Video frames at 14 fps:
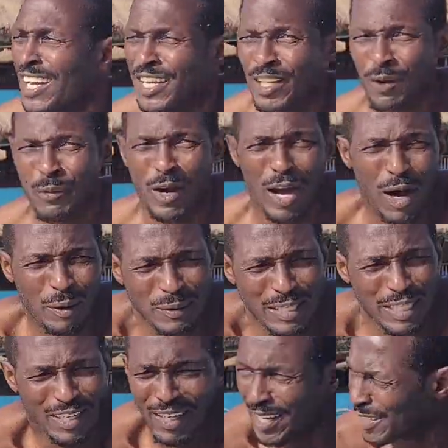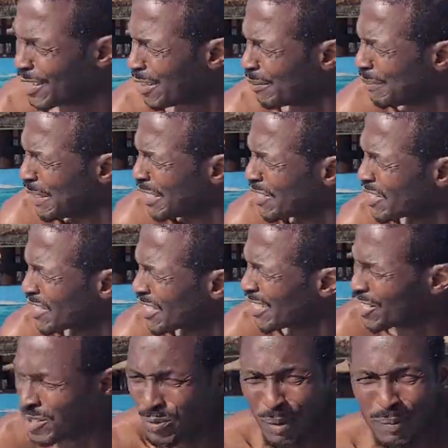Yeah, we're out there on the beach and
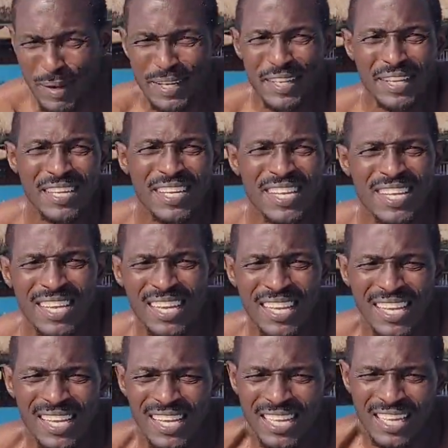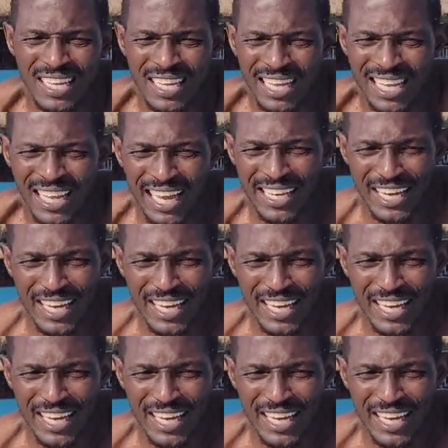swimming, and